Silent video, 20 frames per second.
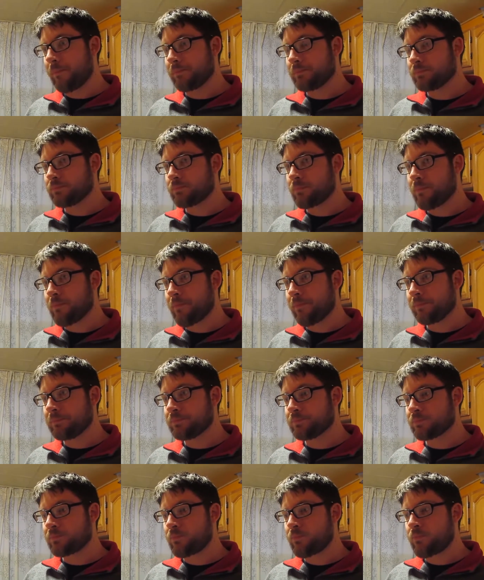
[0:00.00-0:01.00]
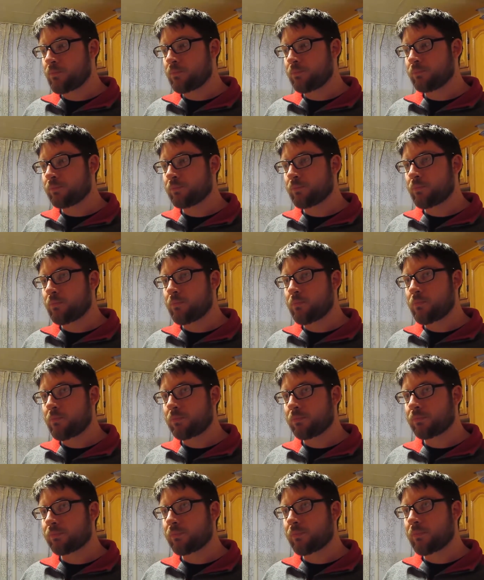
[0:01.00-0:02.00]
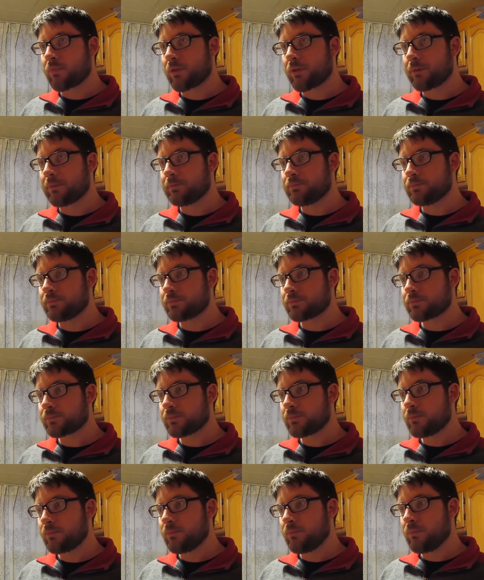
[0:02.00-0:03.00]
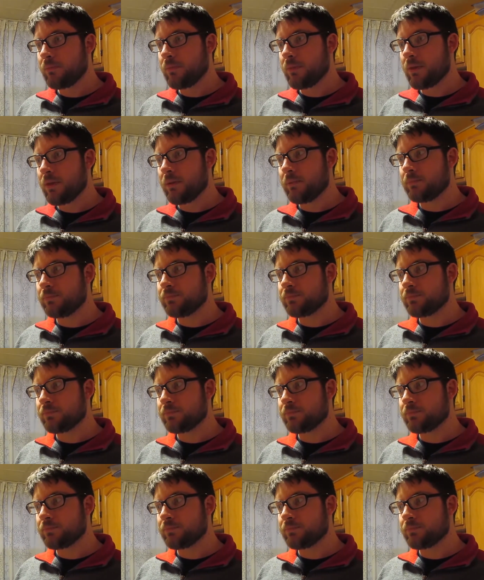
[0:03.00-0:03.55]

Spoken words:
[no speech]